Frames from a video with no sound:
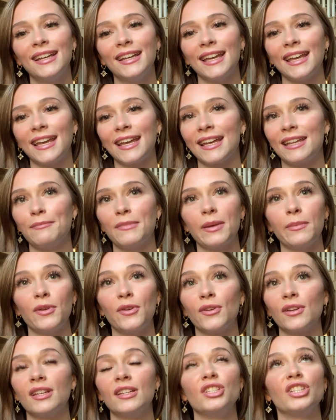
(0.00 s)
and maybe you
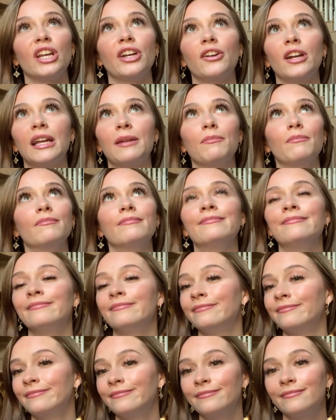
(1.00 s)
can generate
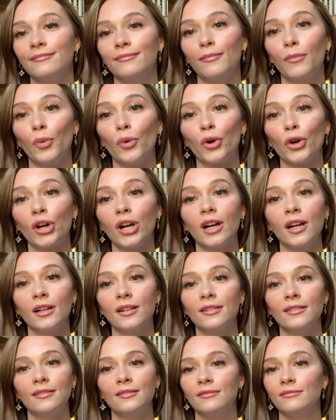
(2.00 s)
more
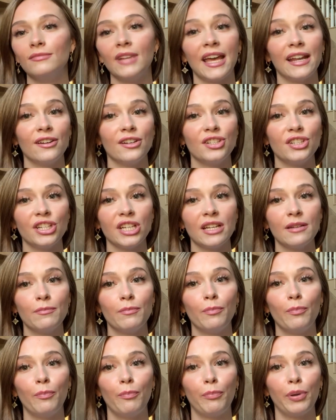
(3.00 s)
energy
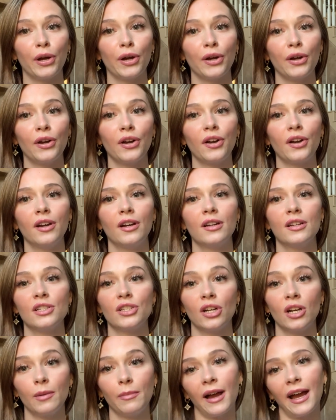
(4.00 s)
per
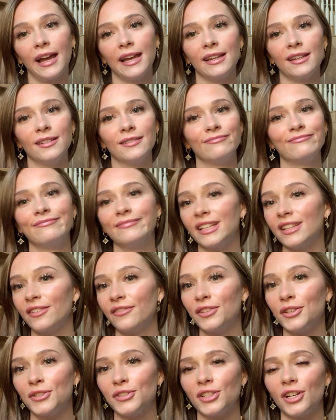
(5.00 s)
turbine in the
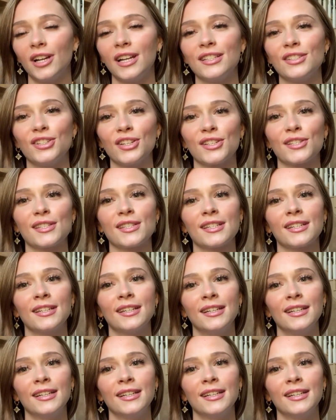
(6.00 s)
future. It's just